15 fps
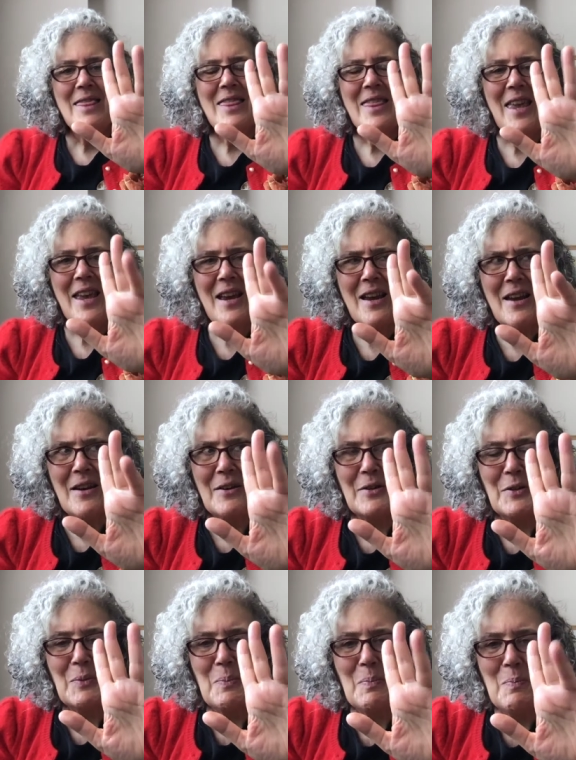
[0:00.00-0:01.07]

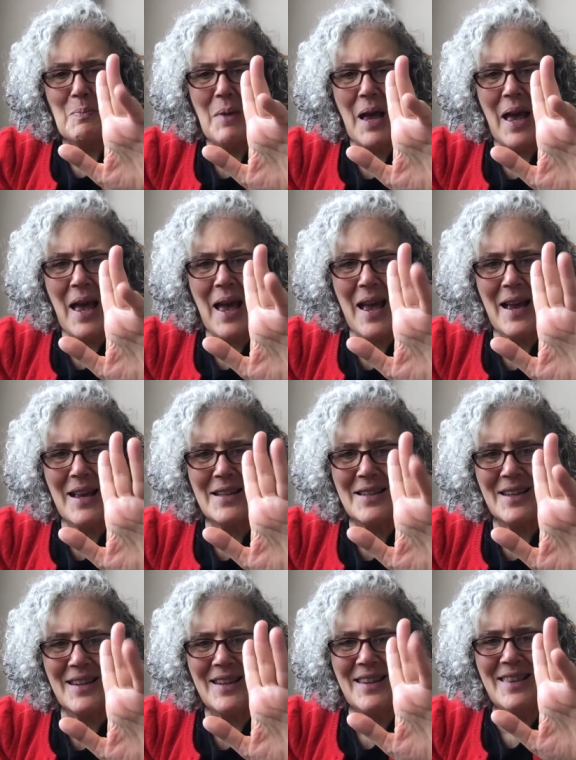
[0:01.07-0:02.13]
"There's
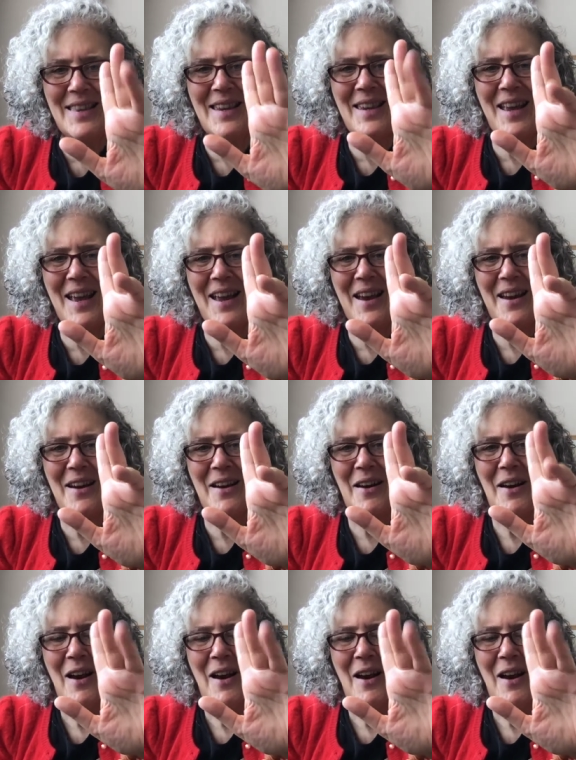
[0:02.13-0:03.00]
magic in the air."